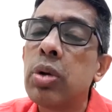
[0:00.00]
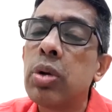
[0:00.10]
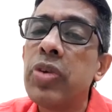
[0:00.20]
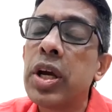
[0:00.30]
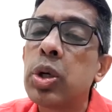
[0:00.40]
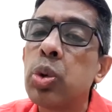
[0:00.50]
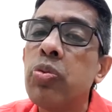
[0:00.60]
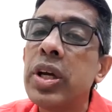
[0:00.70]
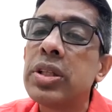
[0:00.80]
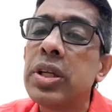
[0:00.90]
week 2,
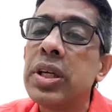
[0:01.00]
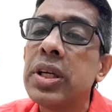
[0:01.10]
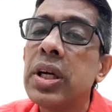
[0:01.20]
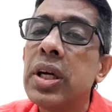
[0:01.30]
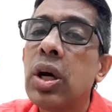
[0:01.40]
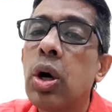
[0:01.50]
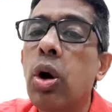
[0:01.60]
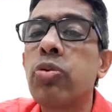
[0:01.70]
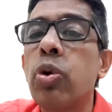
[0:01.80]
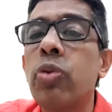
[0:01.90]
week 3
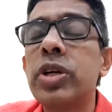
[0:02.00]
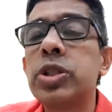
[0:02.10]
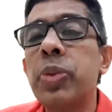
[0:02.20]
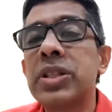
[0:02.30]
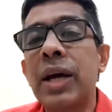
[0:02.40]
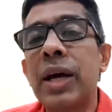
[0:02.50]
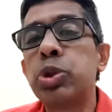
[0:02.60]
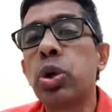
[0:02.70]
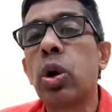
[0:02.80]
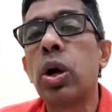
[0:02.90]
of COVID space. And I'm
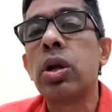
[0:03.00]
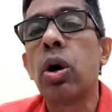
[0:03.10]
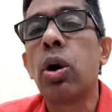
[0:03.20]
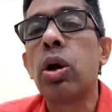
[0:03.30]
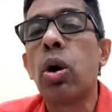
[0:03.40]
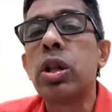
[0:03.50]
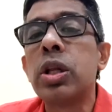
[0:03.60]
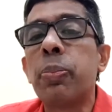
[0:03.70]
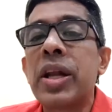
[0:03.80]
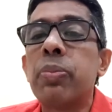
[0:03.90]
sure all the
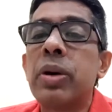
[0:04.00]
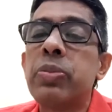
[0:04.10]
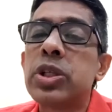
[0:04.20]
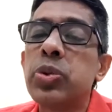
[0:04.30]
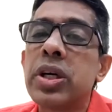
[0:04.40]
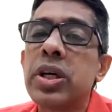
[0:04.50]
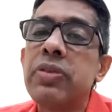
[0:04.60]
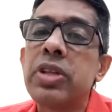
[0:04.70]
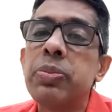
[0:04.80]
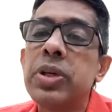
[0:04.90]
panel members will agree
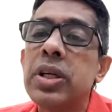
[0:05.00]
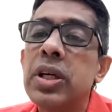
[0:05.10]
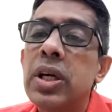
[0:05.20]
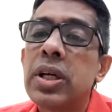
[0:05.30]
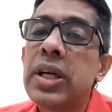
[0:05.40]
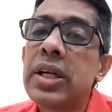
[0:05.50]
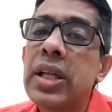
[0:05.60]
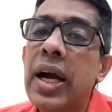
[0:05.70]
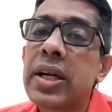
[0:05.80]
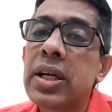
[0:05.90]
with me that
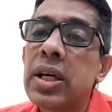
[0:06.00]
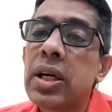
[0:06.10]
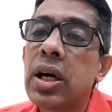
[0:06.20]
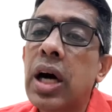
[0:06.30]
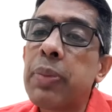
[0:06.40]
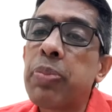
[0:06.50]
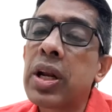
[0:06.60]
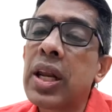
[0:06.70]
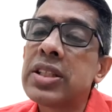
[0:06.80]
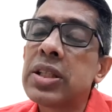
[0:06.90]
that
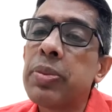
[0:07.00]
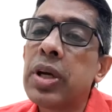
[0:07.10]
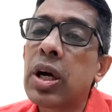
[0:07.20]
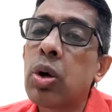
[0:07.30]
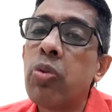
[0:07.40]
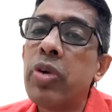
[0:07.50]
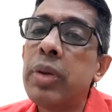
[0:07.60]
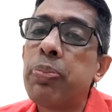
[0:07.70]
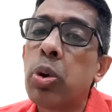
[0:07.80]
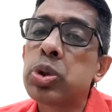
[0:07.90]
hyperglycemia, COVID,
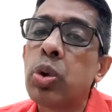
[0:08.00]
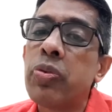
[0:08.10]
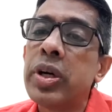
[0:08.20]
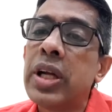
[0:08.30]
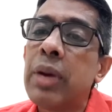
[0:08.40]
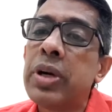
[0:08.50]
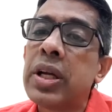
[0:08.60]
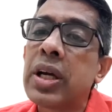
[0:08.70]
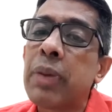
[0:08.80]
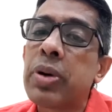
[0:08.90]
post-COVID
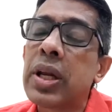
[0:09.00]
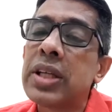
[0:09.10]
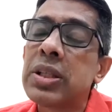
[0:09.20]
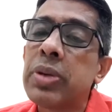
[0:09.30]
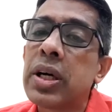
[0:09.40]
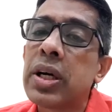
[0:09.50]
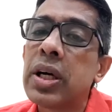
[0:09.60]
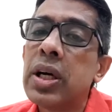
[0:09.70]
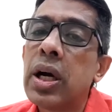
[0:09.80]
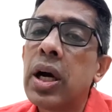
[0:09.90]
diabetic hyperglycemia,
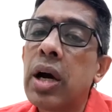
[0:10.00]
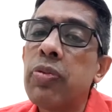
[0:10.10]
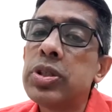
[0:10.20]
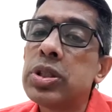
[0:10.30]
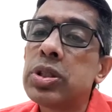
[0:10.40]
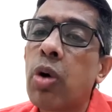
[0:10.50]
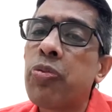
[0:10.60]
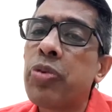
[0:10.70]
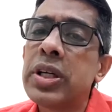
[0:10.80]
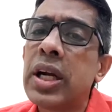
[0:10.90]
which is
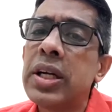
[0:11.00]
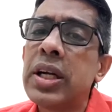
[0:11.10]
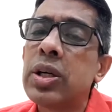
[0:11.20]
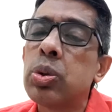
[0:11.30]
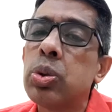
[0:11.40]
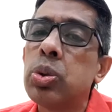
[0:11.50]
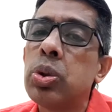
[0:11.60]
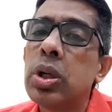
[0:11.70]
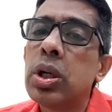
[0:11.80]
often tending to,